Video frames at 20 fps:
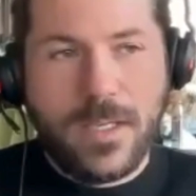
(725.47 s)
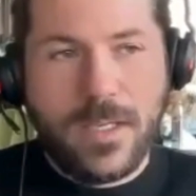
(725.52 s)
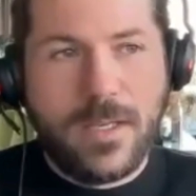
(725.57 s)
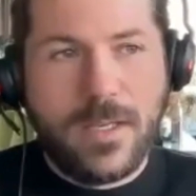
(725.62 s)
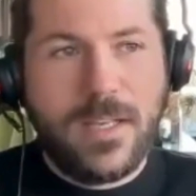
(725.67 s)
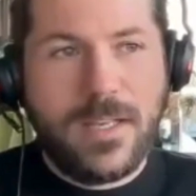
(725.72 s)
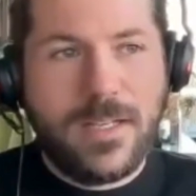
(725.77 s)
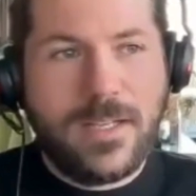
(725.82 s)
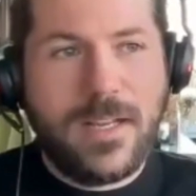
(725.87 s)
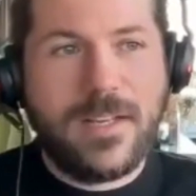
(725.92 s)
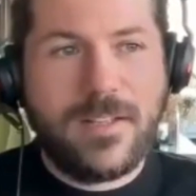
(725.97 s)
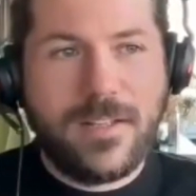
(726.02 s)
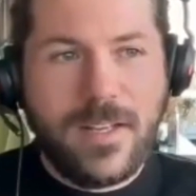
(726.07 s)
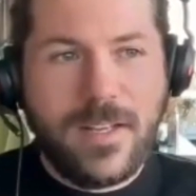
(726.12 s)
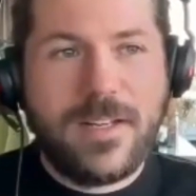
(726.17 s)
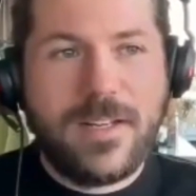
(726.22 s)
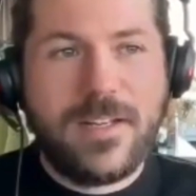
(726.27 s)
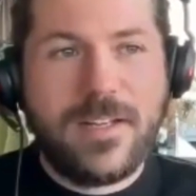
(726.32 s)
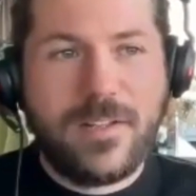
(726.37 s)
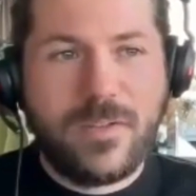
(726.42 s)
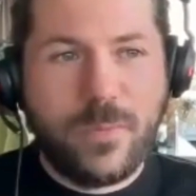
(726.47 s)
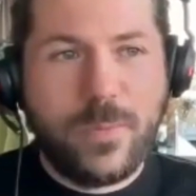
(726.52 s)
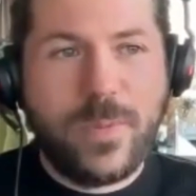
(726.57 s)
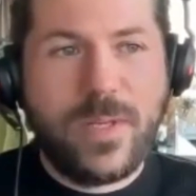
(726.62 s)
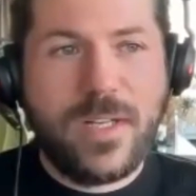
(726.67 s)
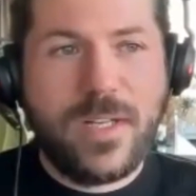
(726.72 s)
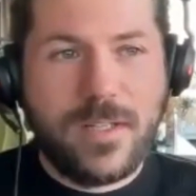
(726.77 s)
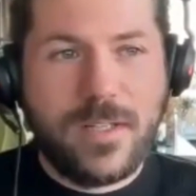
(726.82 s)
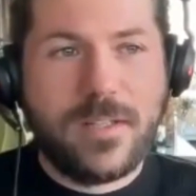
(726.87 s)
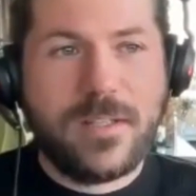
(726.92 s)
And it's
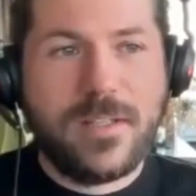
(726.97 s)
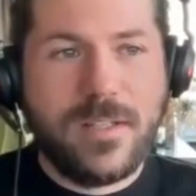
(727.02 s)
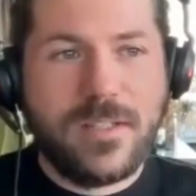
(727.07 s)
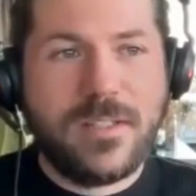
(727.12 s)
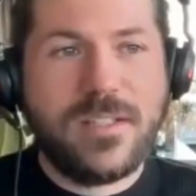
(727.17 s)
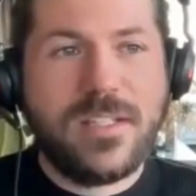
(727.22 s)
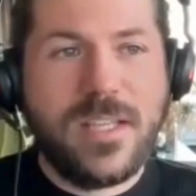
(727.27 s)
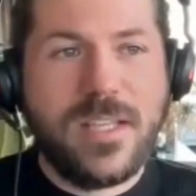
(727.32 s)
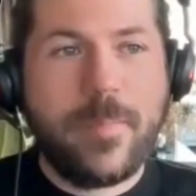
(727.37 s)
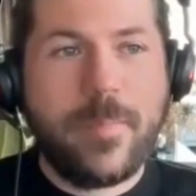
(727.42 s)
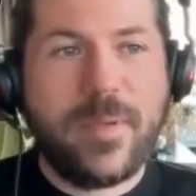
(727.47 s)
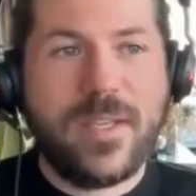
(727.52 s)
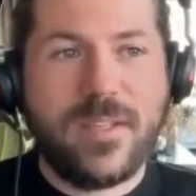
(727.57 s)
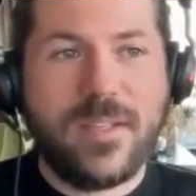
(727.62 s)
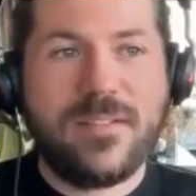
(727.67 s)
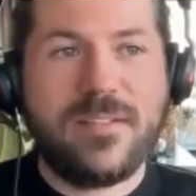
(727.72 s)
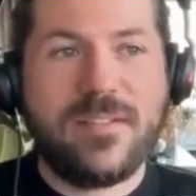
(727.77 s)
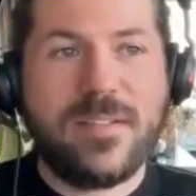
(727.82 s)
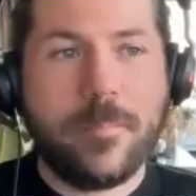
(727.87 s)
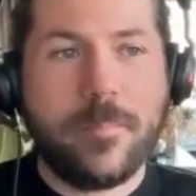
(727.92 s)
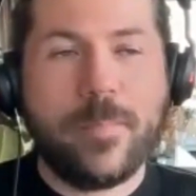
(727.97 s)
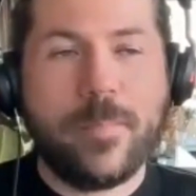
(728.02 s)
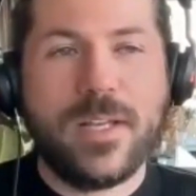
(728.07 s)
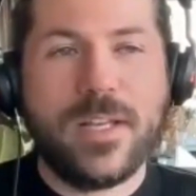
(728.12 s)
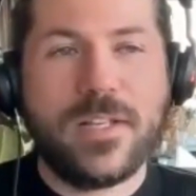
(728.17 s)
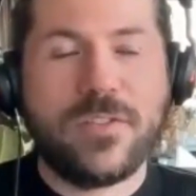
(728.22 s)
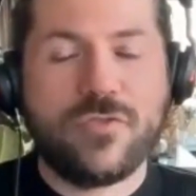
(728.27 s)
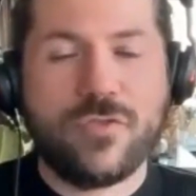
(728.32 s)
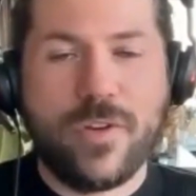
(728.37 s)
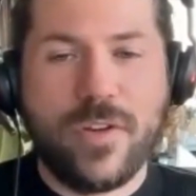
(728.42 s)
really keeping it simple
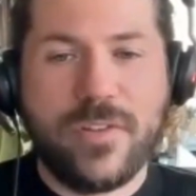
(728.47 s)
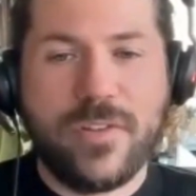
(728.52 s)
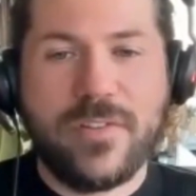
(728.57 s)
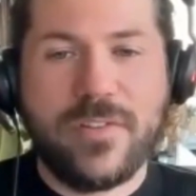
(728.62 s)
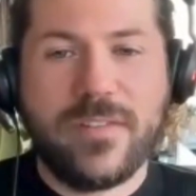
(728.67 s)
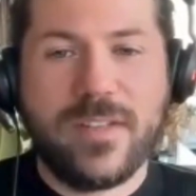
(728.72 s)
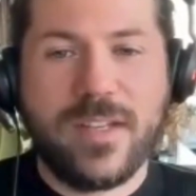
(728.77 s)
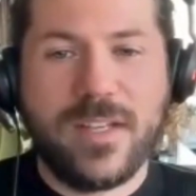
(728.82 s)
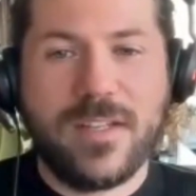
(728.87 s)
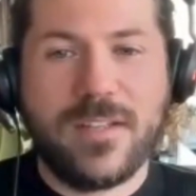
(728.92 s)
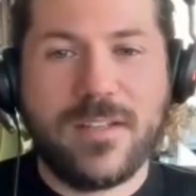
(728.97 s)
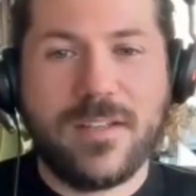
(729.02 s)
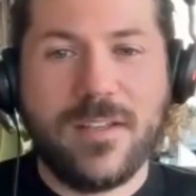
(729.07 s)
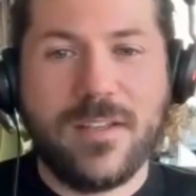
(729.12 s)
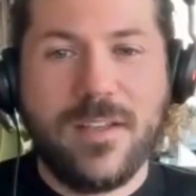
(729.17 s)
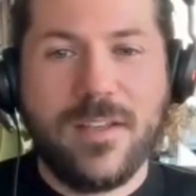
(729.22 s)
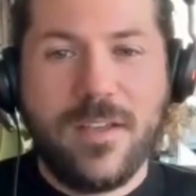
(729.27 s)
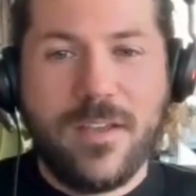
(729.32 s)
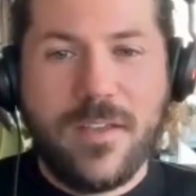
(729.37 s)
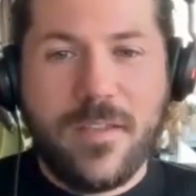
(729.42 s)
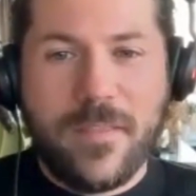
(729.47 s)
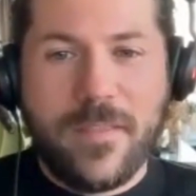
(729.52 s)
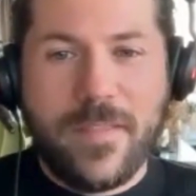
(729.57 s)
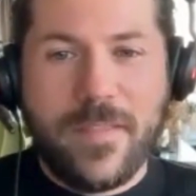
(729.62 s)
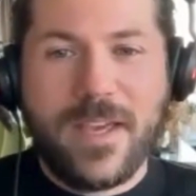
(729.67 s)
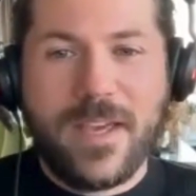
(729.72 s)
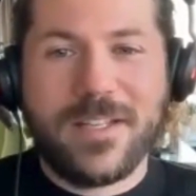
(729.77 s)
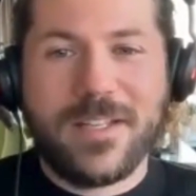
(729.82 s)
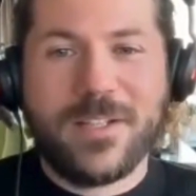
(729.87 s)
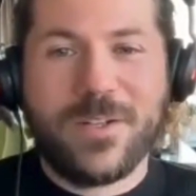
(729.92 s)
and trusting
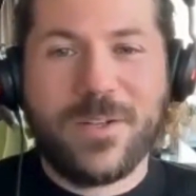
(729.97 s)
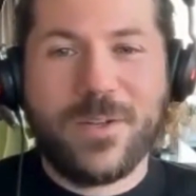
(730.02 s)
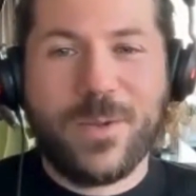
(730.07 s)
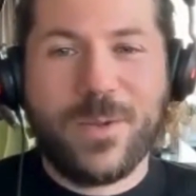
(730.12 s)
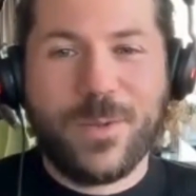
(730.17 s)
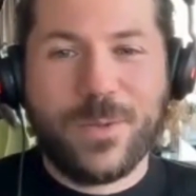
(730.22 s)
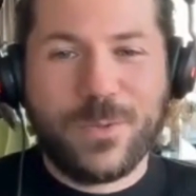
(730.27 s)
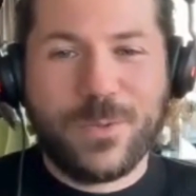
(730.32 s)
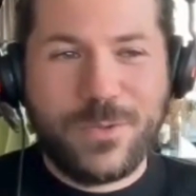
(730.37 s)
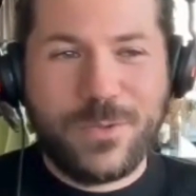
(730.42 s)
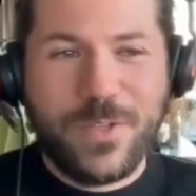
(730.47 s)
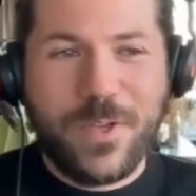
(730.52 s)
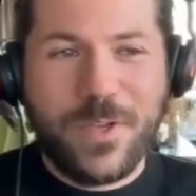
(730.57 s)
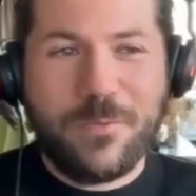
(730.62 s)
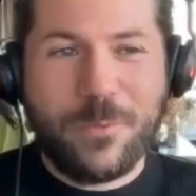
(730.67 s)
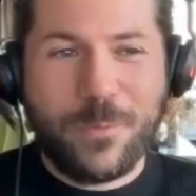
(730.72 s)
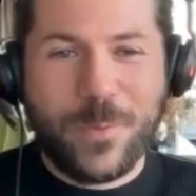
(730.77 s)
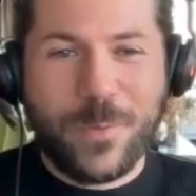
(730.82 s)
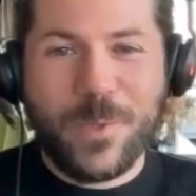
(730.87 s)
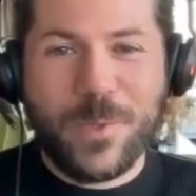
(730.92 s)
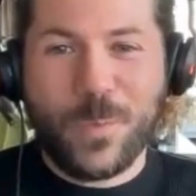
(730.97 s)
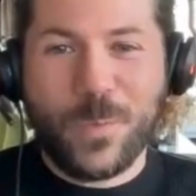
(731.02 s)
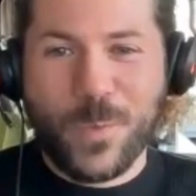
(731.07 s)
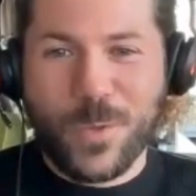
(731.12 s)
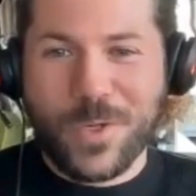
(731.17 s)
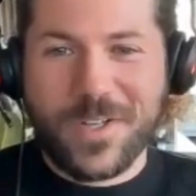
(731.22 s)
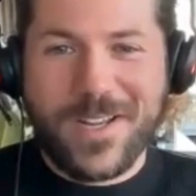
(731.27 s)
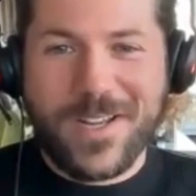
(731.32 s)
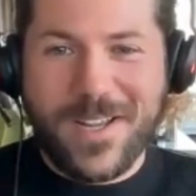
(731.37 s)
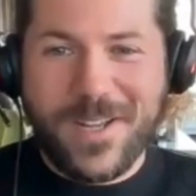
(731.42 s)
that stuff will
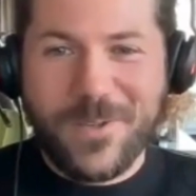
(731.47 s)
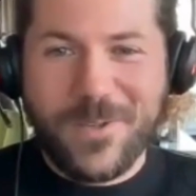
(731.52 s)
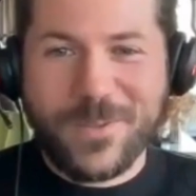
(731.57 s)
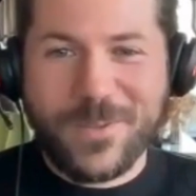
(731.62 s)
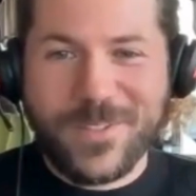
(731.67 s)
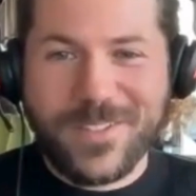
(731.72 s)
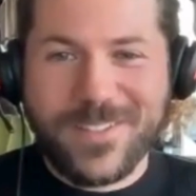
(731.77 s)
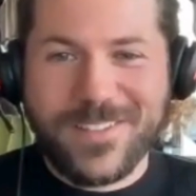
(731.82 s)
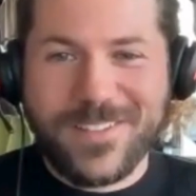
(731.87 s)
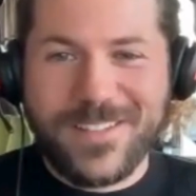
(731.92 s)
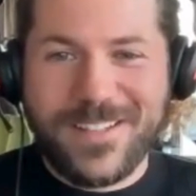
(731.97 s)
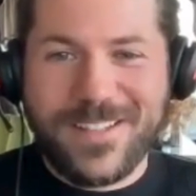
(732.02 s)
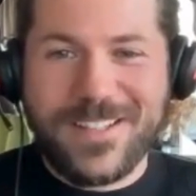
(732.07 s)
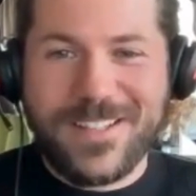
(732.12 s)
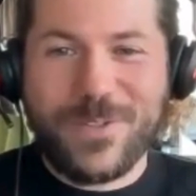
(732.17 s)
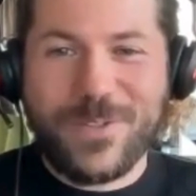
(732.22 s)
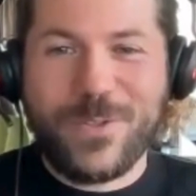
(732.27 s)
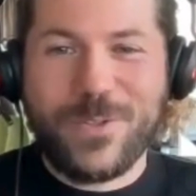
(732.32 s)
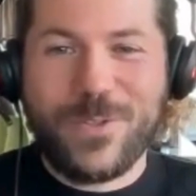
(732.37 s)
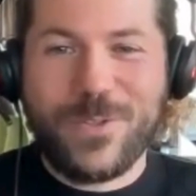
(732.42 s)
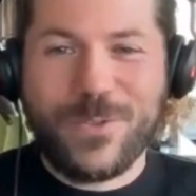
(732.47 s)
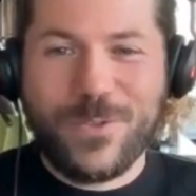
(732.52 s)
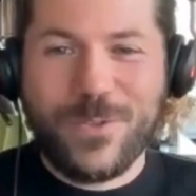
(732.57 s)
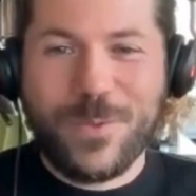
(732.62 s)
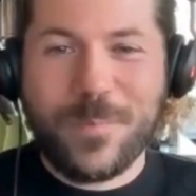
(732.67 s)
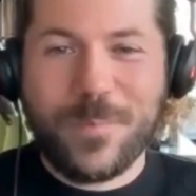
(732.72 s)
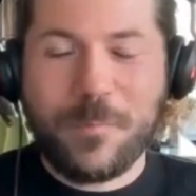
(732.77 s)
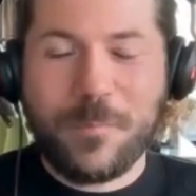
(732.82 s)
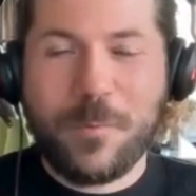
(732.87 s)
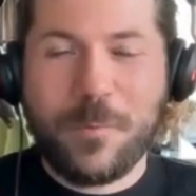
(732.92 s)
work out. And you
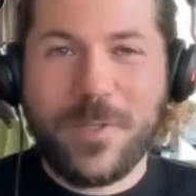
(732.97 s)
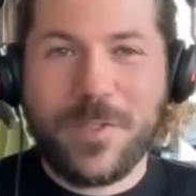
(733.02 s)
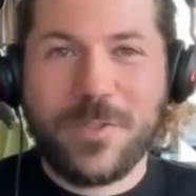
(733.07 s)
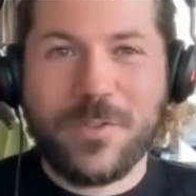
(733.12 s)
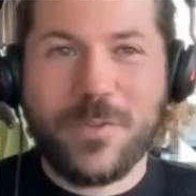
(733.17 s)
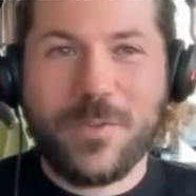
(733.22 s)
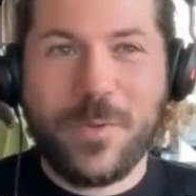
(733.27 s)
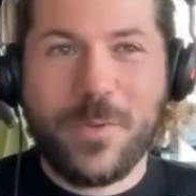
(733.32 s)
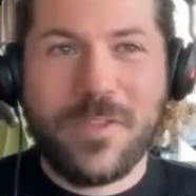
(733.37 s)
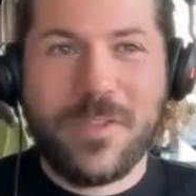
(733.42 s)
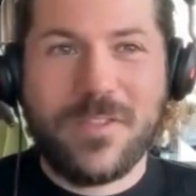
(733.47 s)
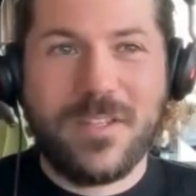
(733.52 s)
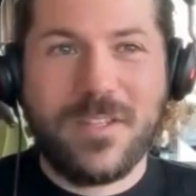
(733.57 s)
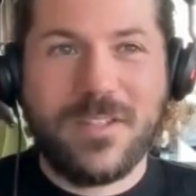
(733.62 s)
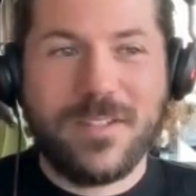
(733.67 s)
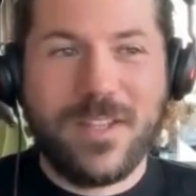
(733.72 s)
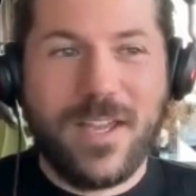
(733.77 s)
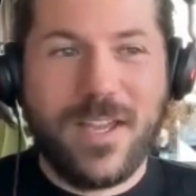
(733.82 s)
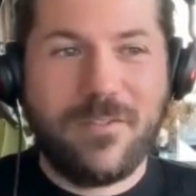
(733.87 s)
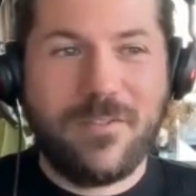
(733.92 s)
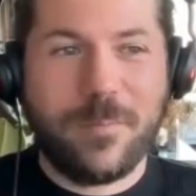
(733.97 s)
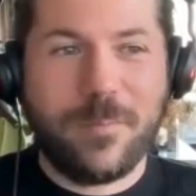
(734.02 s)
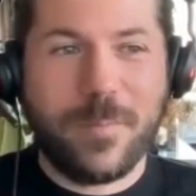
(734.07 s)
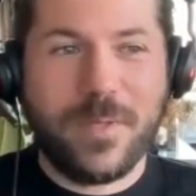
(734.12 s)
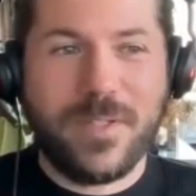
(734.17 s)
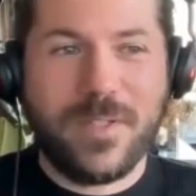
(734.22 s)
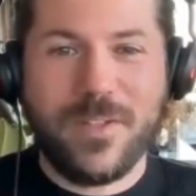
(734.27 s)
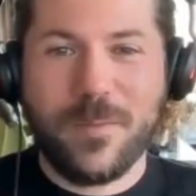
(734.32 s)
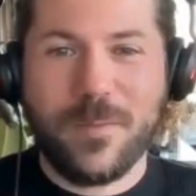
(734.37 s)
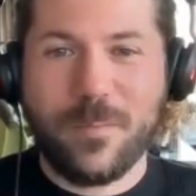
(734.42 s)
sometimes when you're doing things that haven't
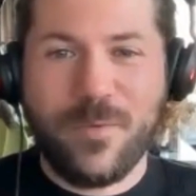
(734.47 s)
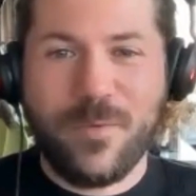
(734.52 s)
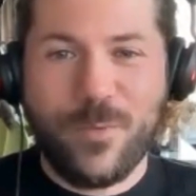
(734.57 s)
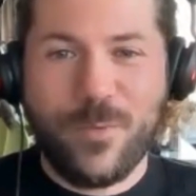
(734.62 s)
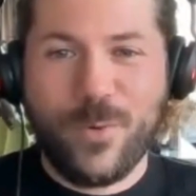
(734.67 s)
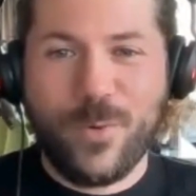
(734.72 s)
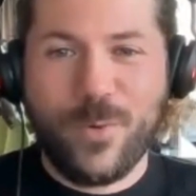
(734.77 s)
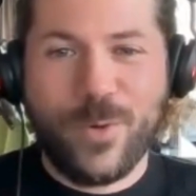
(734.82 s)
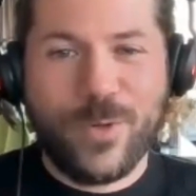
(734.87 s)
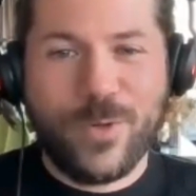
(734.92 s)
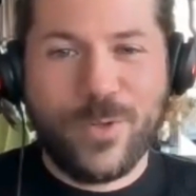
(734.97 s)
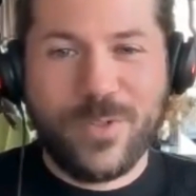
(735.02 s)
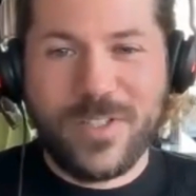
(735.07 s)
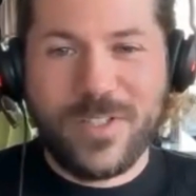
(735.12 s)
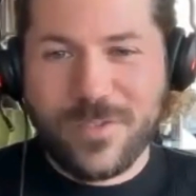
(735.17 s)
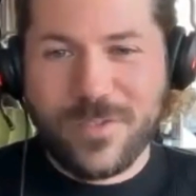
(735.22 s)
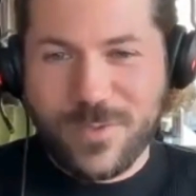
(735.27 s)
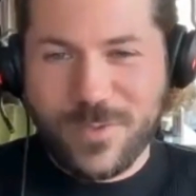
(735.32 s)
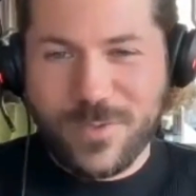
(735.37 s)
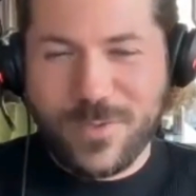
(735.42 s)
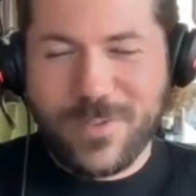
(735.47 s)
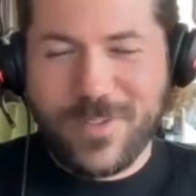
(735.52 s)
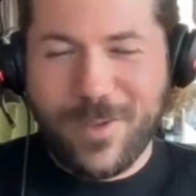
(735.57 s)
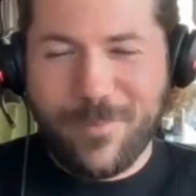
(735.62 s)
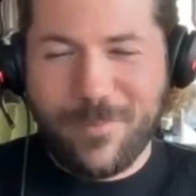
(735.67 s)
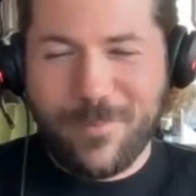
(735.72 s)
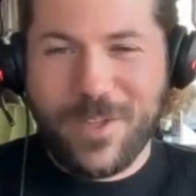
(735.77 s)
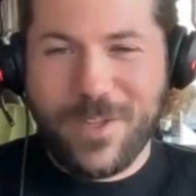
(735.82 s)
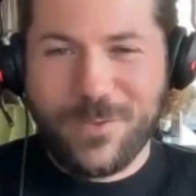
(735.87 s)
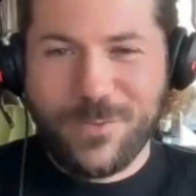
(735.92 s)
been done before, you need to just
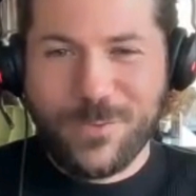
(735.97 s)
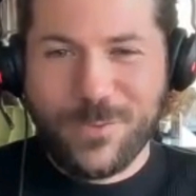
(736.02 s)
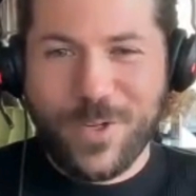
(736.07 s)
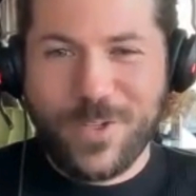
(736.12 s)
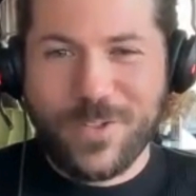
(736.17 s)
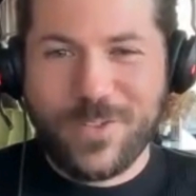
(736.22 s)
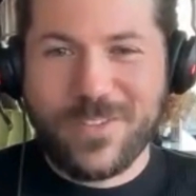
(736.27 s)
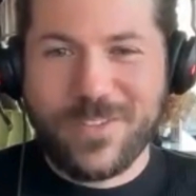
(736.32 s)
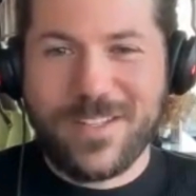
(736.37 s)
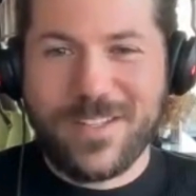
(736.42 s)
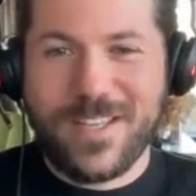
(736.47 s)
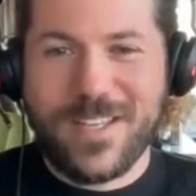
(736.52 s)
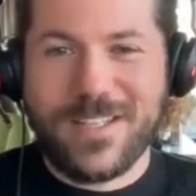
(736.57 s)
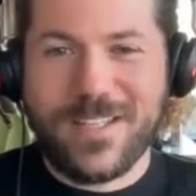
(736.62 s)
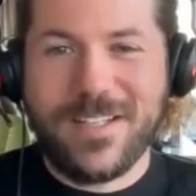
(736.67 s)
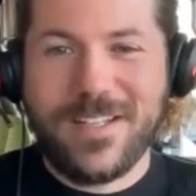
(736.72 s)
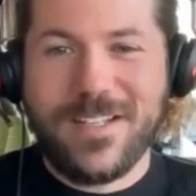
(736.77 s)
have that trust that